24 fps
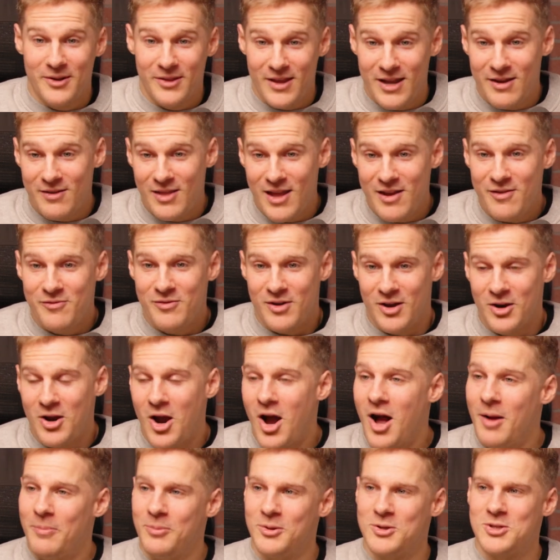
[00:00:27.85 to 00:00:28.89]
they've
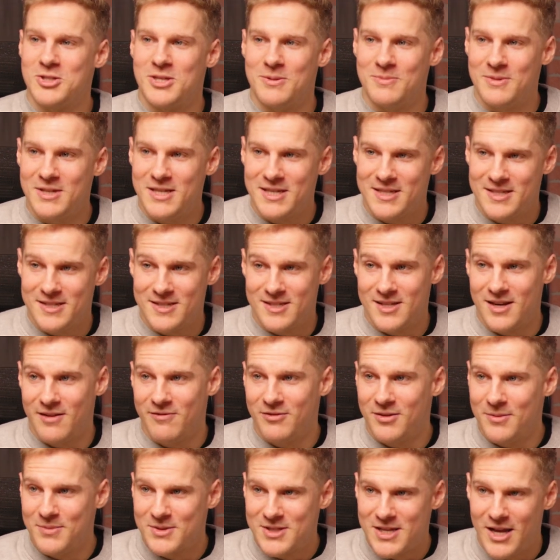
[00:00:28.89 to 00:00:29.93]
accomplished some decent
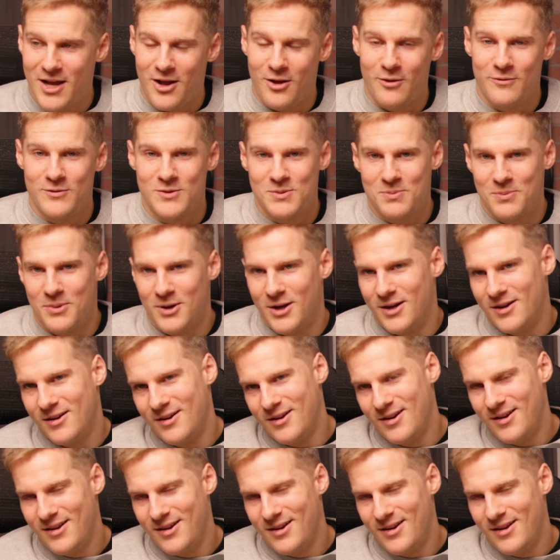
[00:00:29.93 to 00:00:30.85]
stuff themselves, but